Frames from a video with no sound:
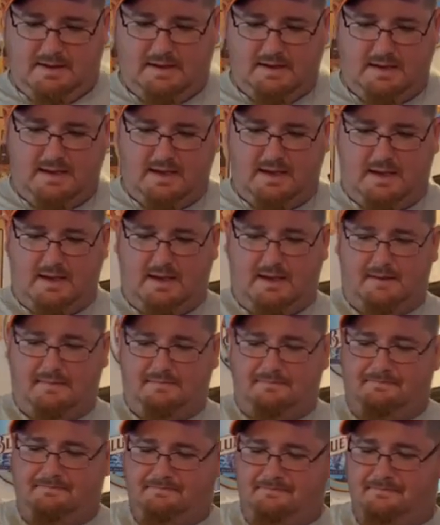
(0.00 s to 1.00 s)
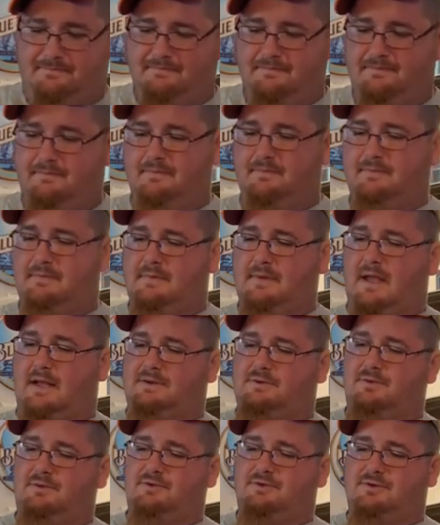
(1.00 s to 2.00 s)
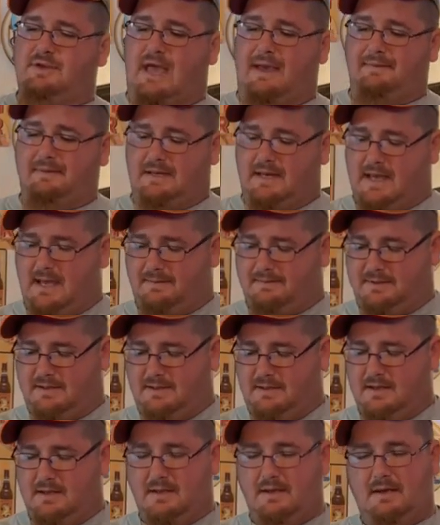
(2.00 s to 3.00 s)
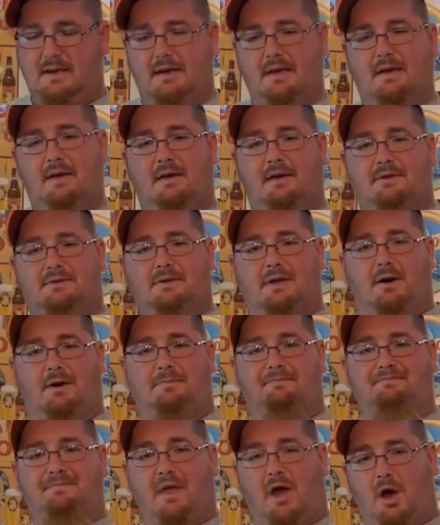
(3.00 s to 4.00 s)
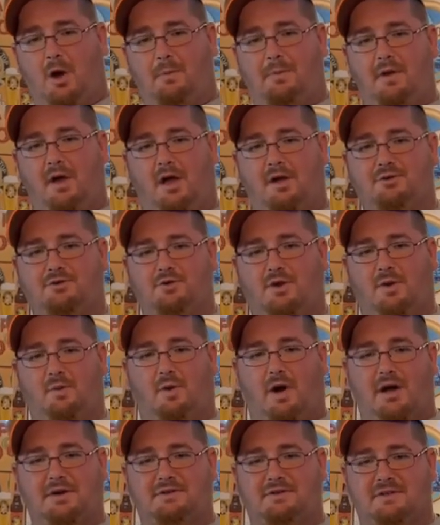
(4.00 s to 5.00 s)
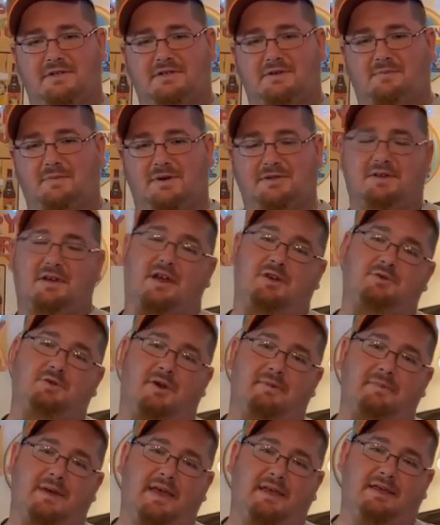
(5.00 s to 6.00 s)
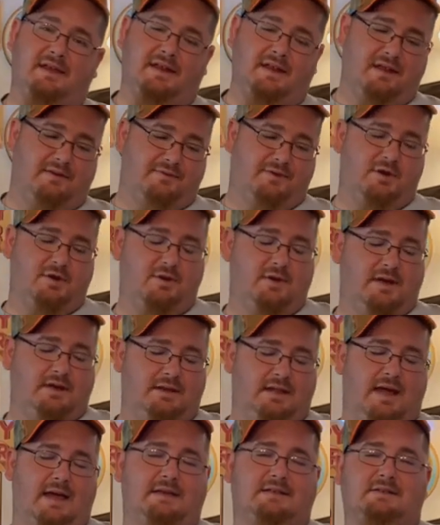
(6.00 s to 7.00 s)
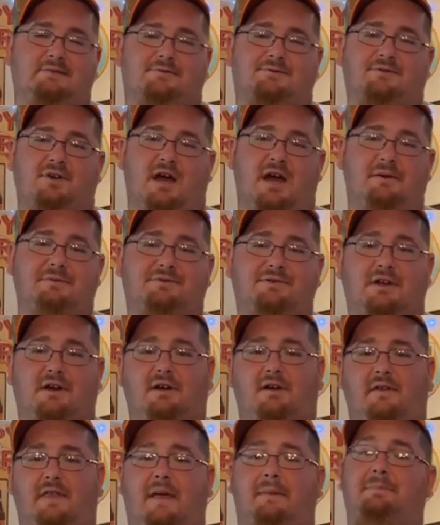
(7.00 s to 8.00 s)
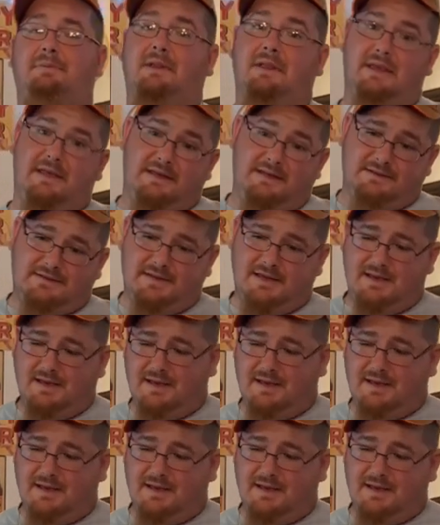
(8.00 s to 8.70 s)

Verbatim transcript: Yeah, not too shabby dabby. So I hope y'all enjoy watching this as much as I enjoy making it. If you do, hit like, subscribe, share, all that, please.